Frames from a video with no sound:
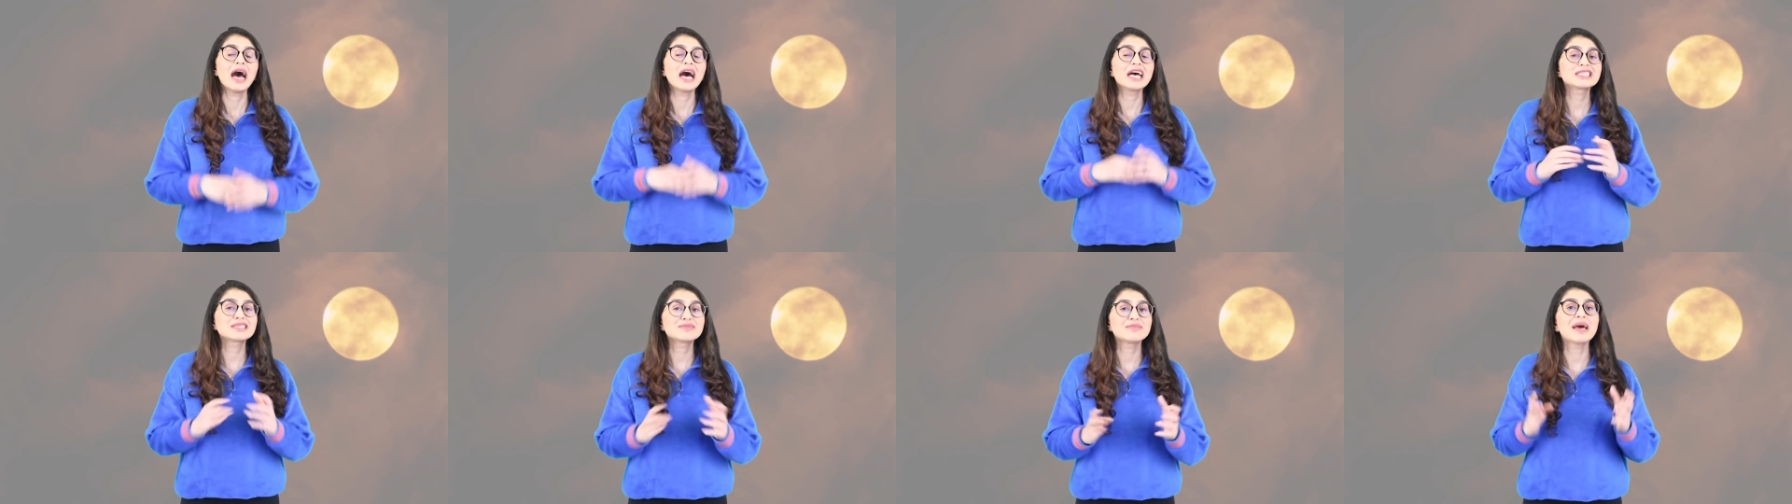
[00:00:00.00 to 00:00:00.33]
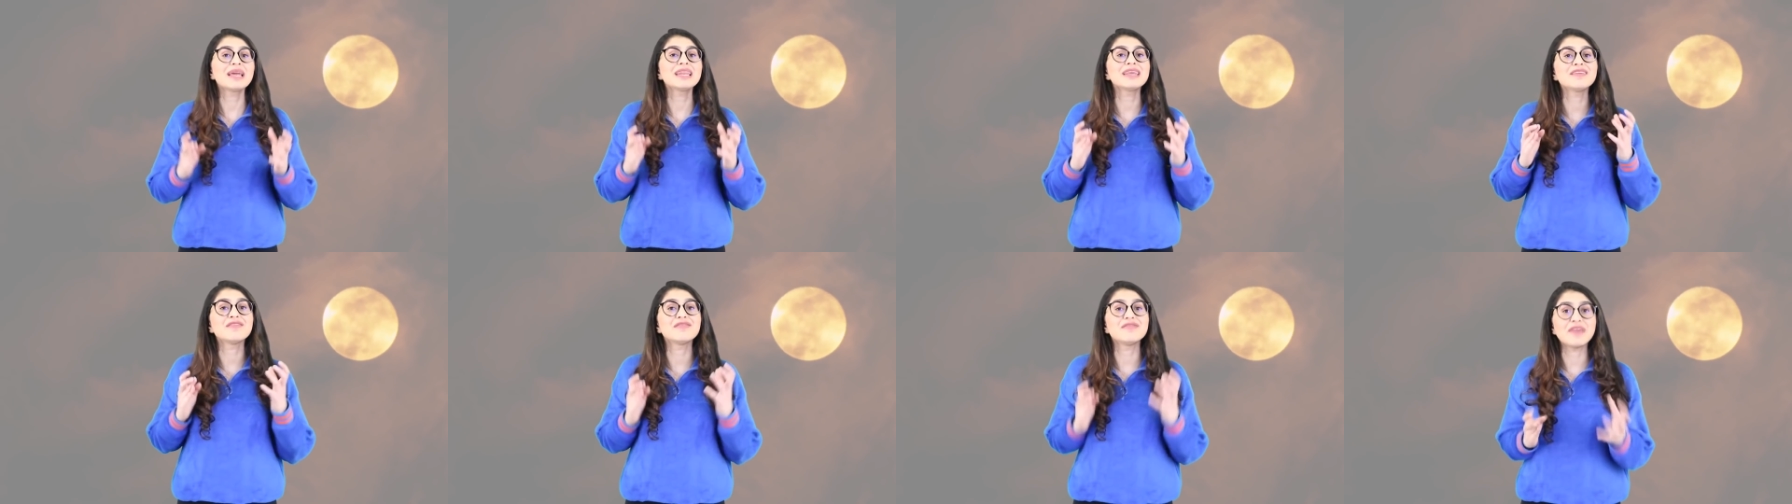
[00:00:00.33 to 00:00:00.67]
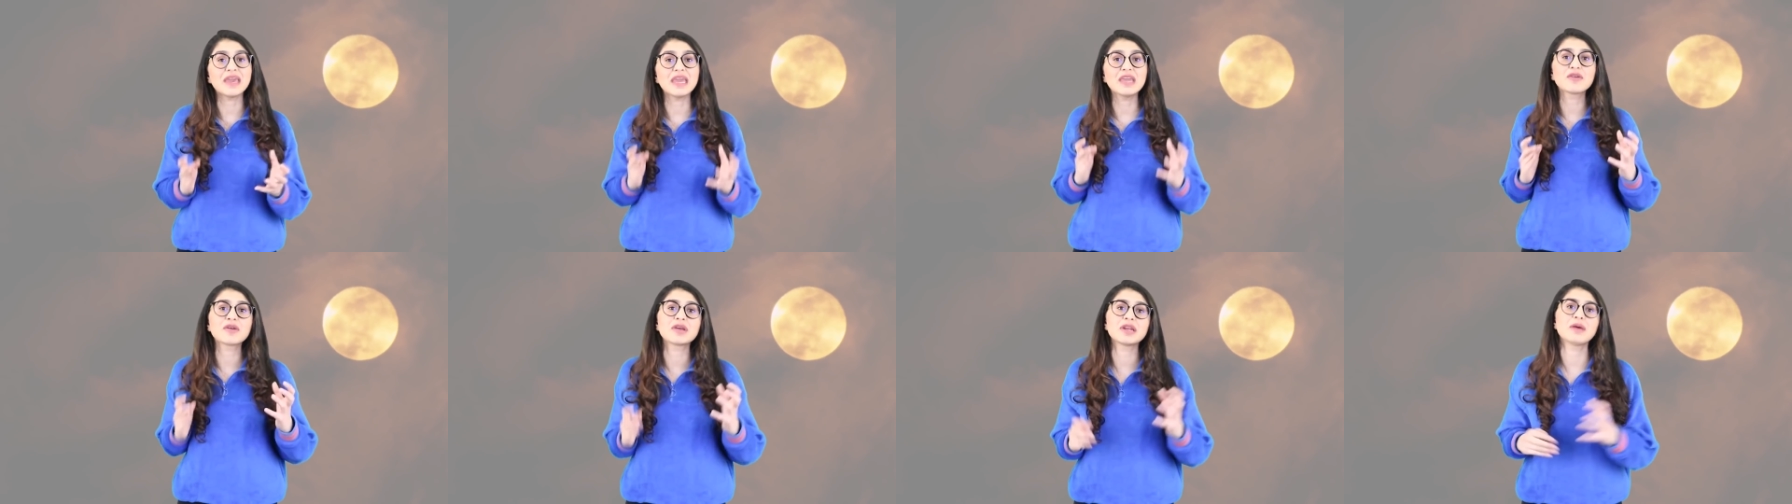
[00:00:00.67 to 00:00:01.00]
A smelly
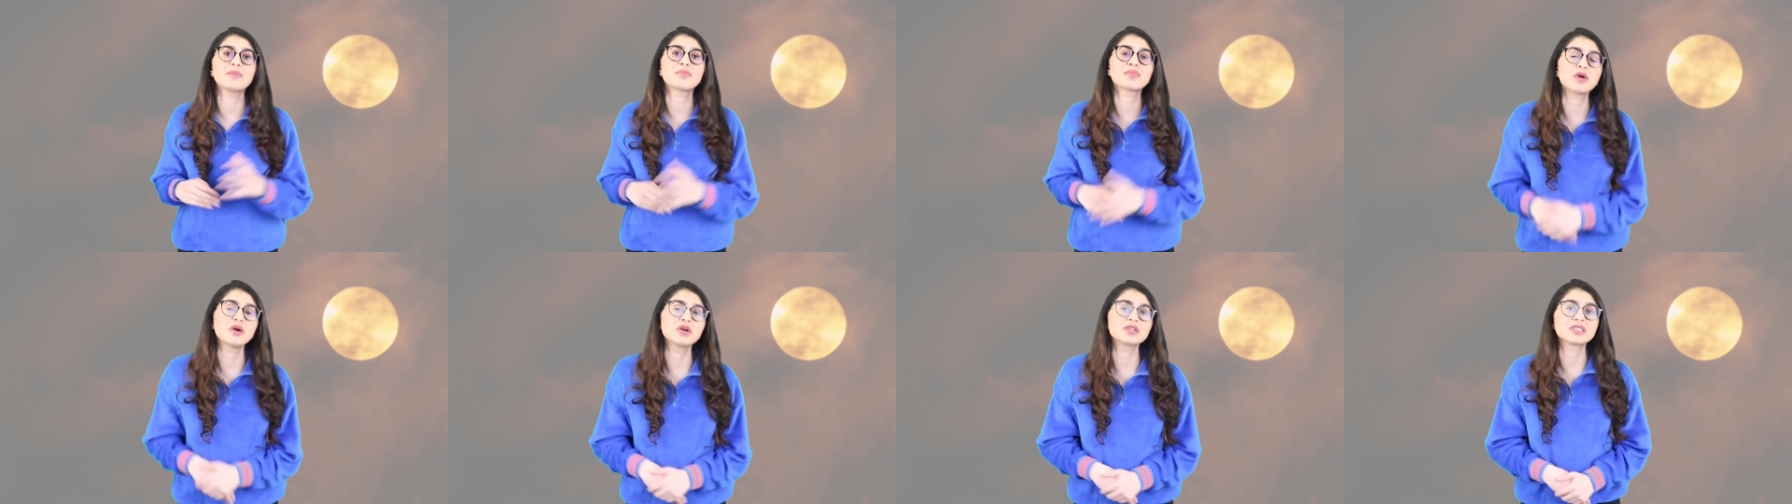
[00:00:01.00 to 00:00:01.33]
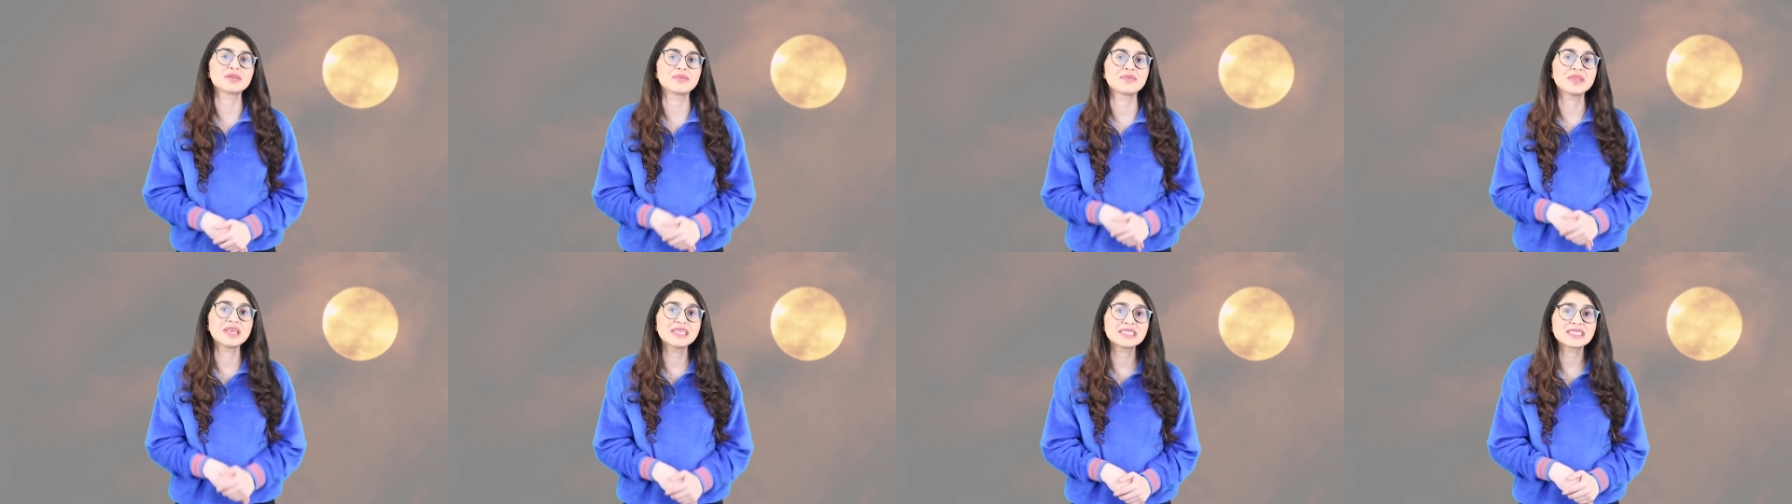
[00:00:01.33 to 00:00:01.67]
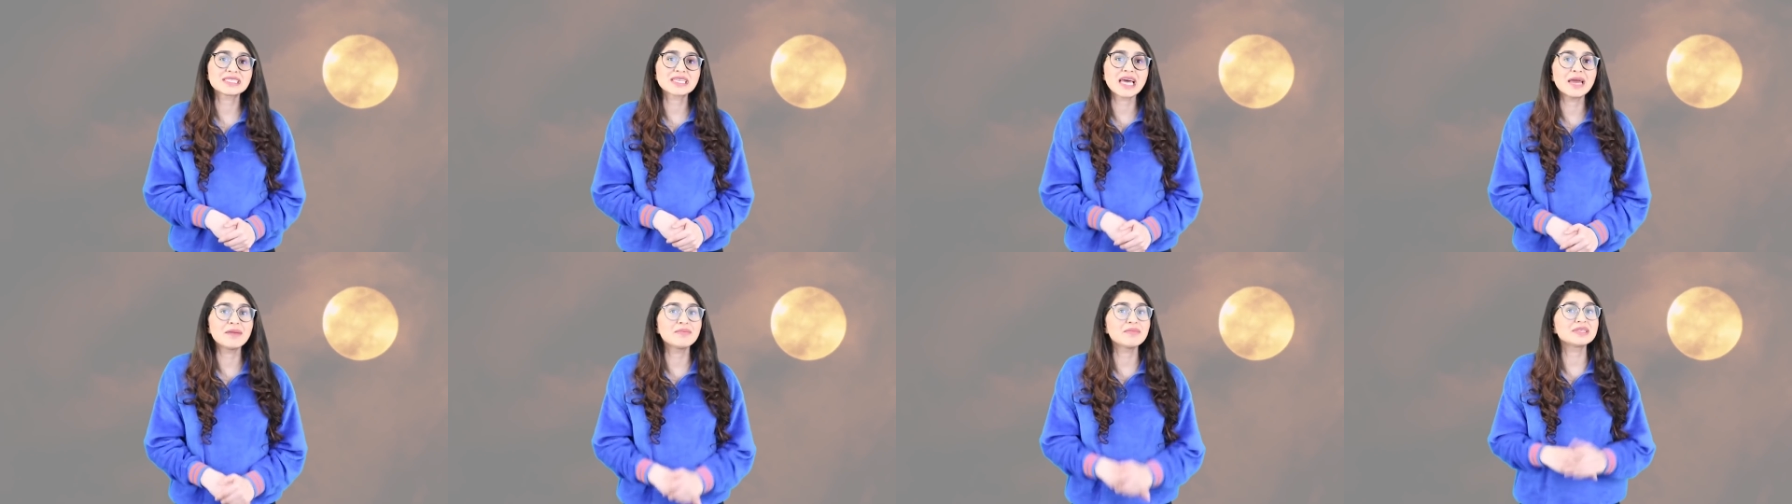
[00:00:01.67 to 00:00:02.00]
vagrant approached him
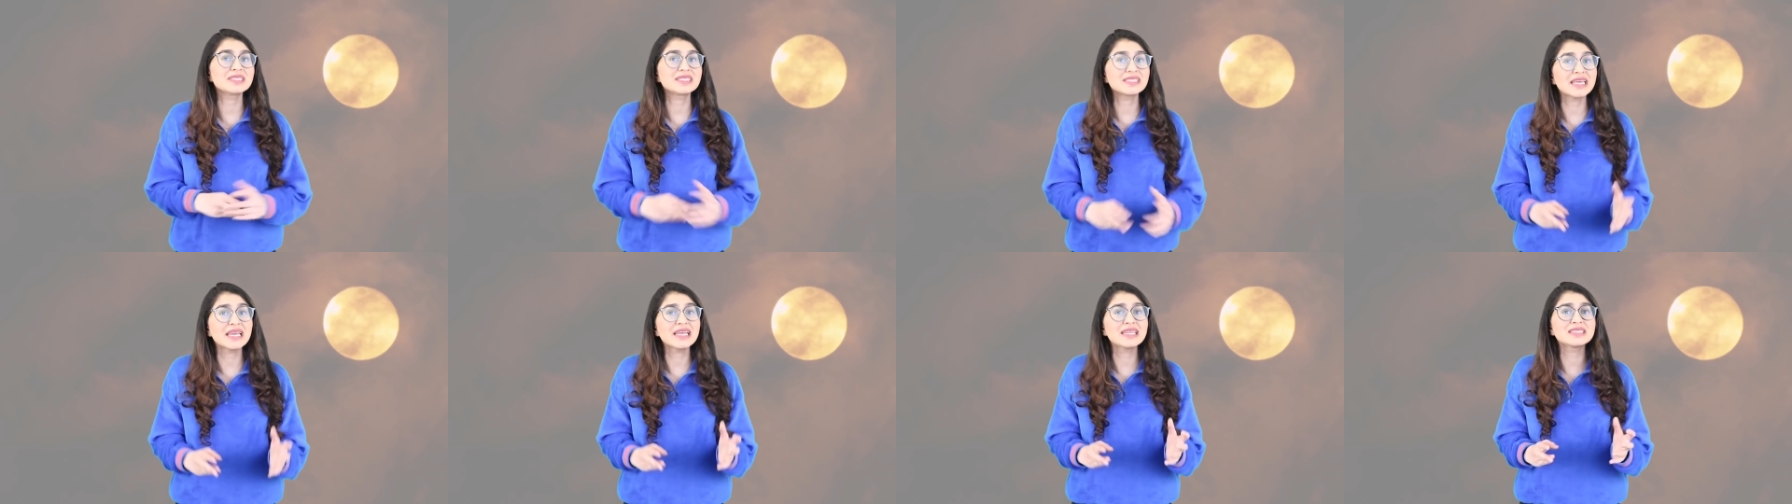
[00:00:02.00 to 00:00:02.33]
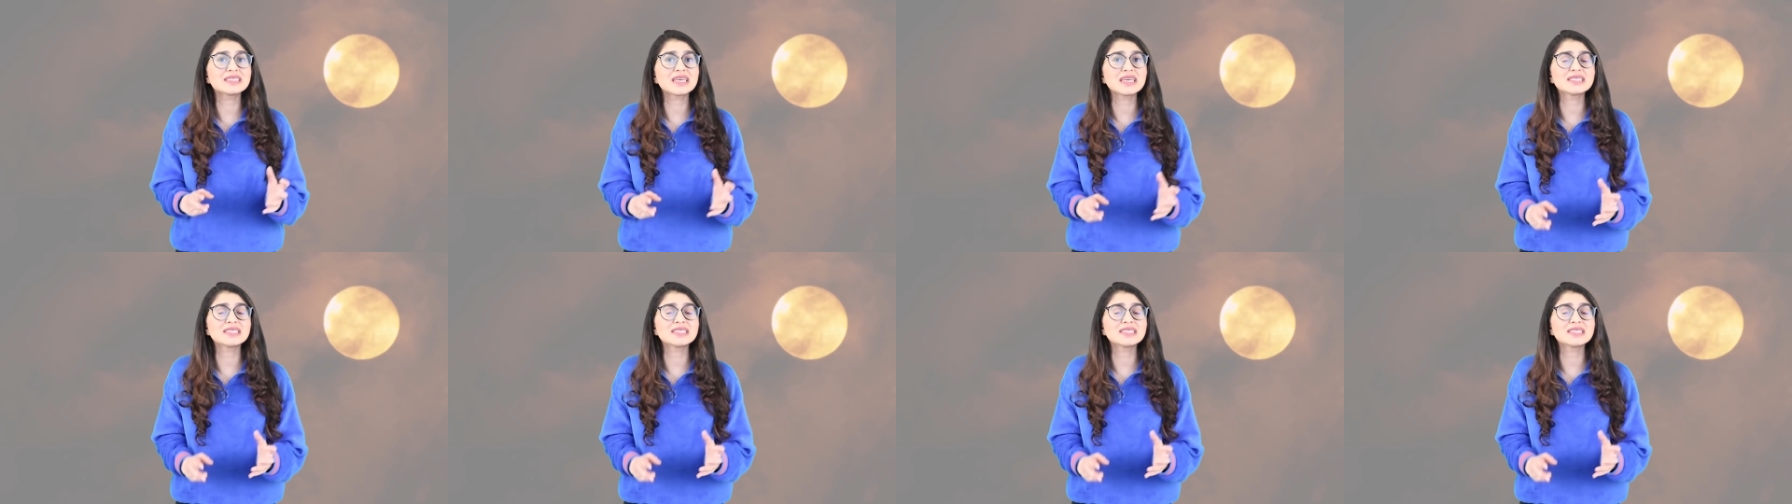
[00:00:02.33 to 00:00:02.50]
this time but St.